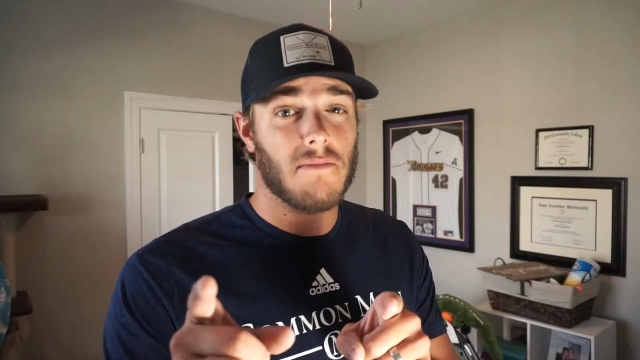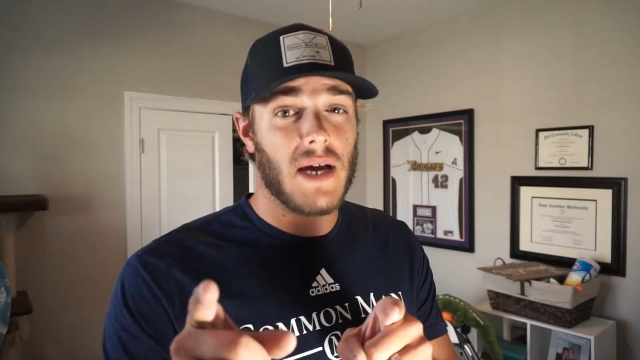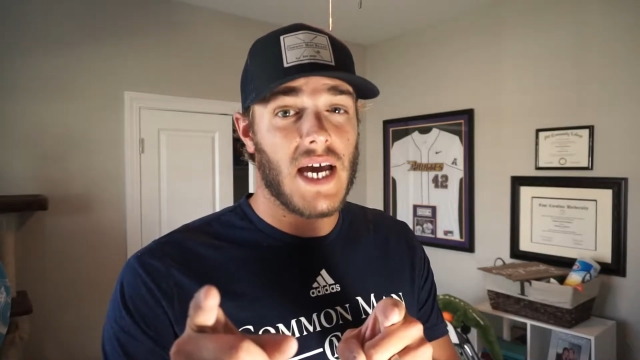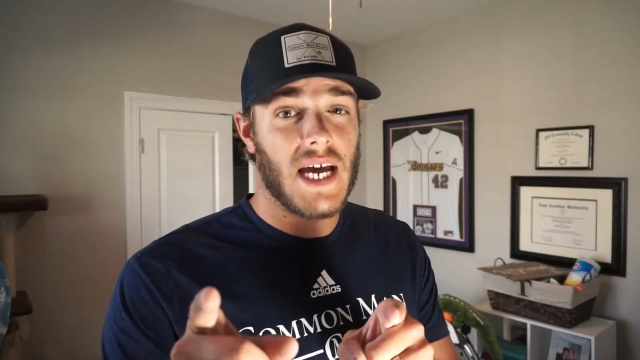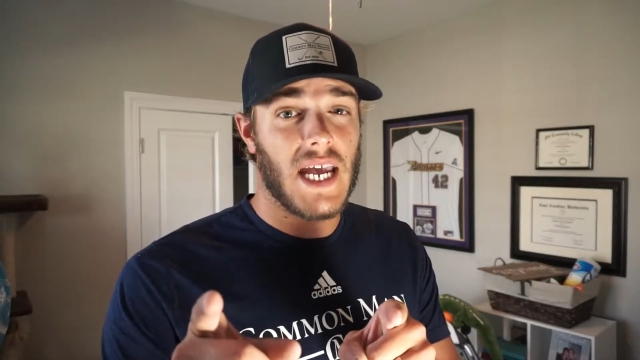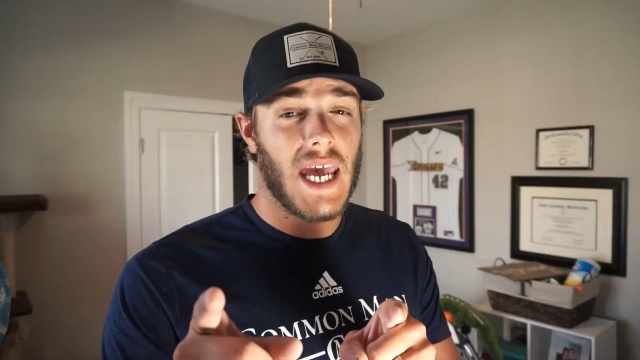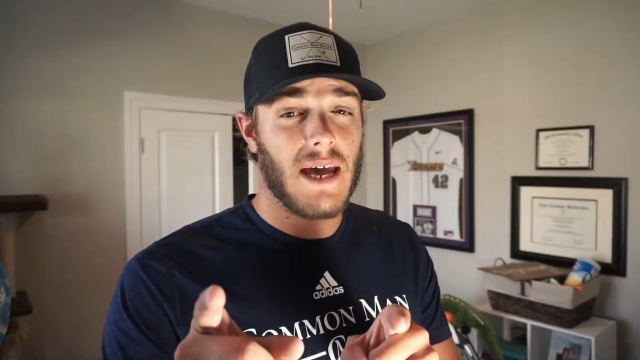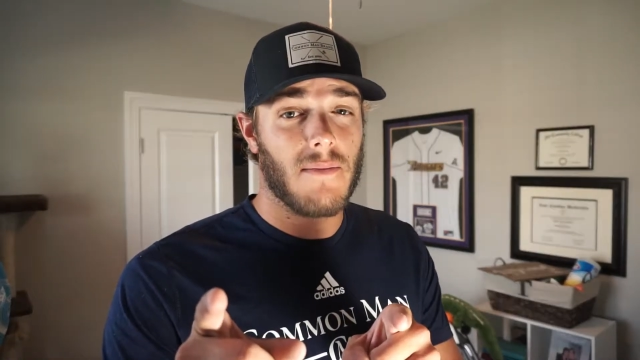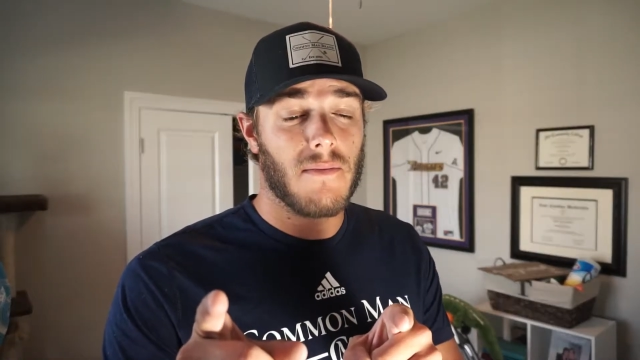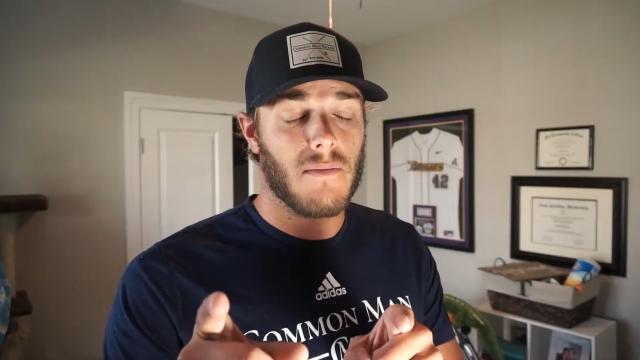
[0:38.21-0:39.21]

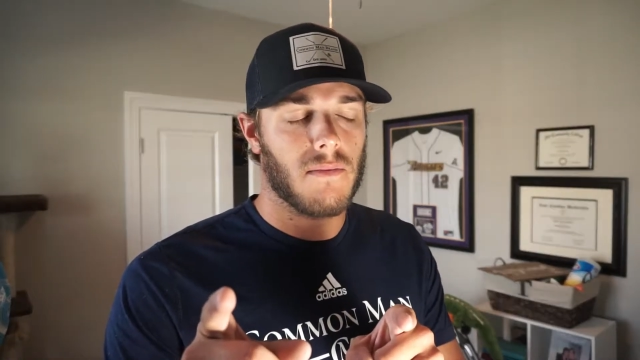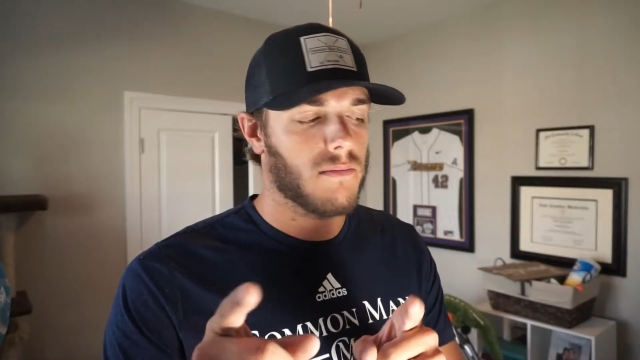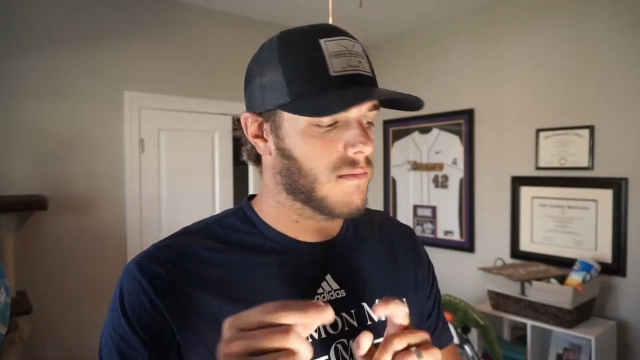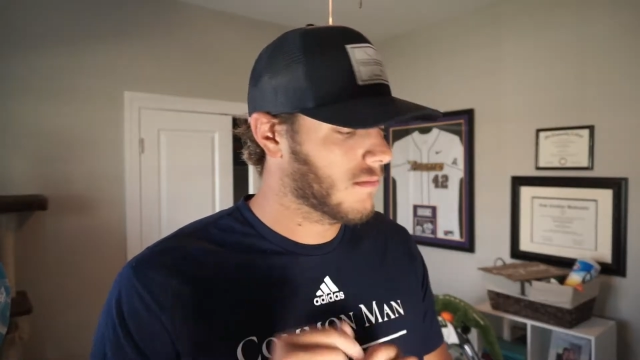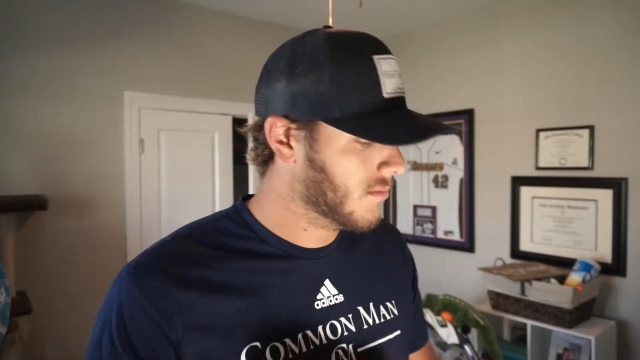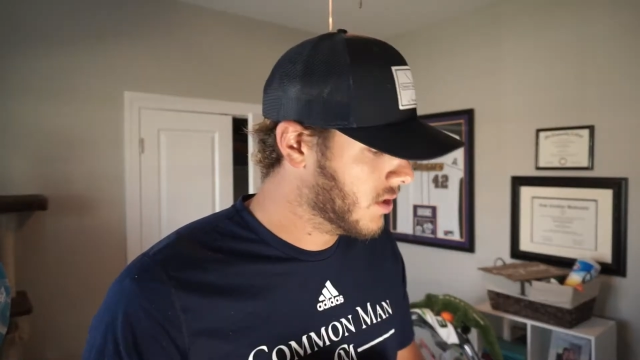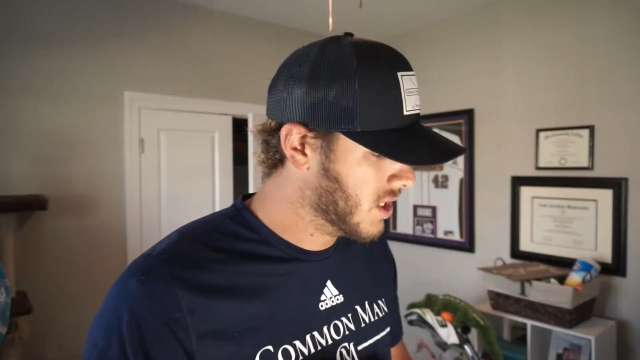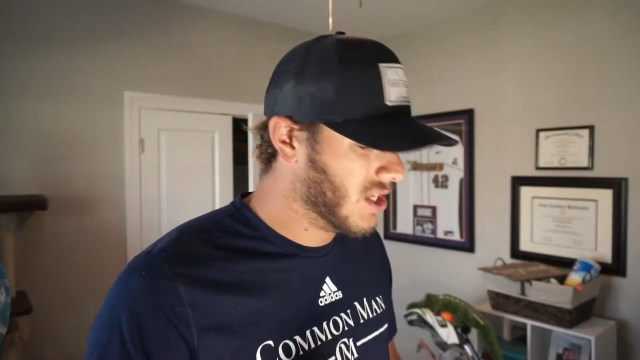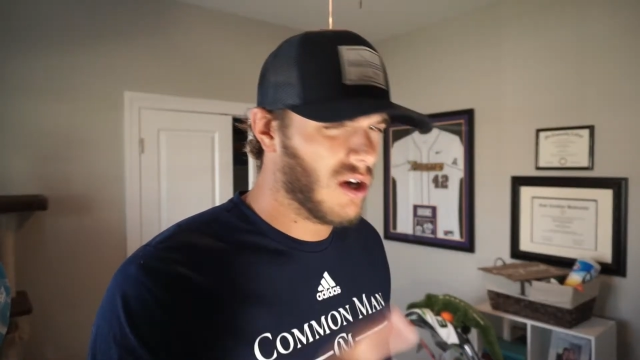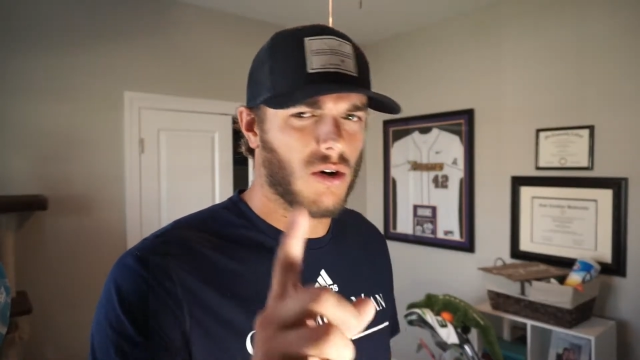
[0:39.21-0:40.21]
bag.
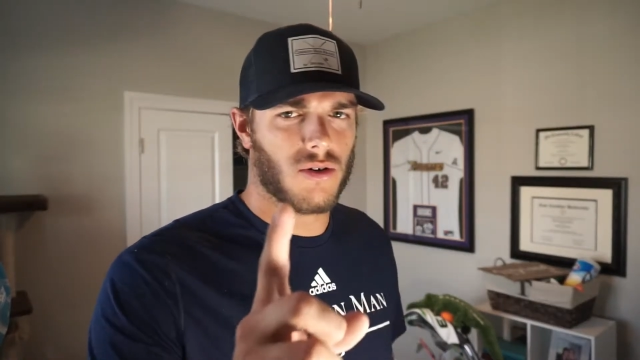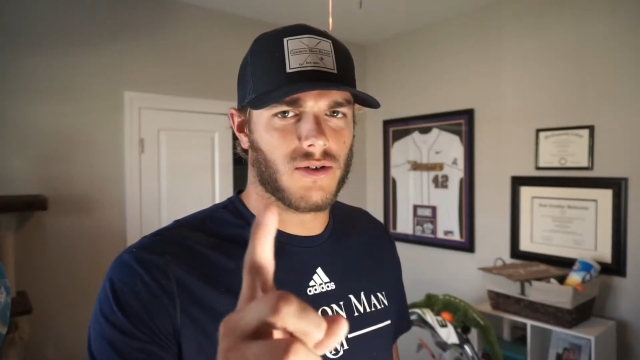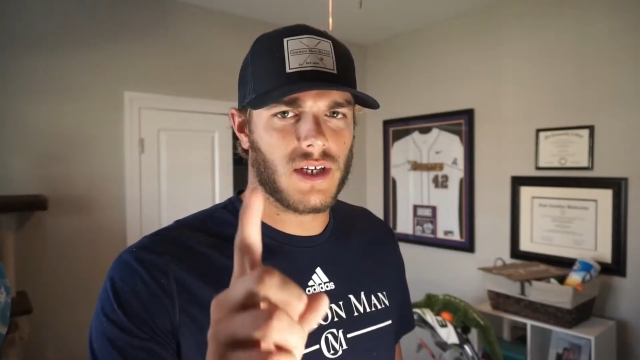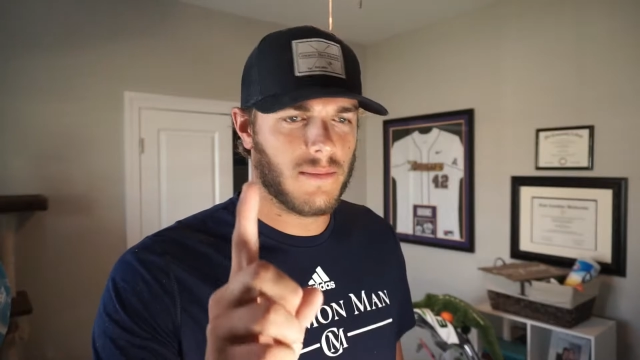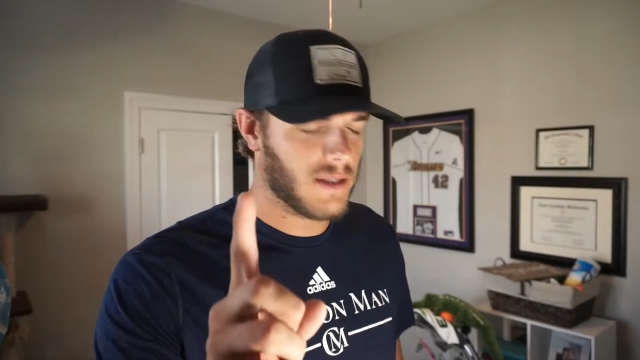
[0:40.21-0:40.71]
Hold on, give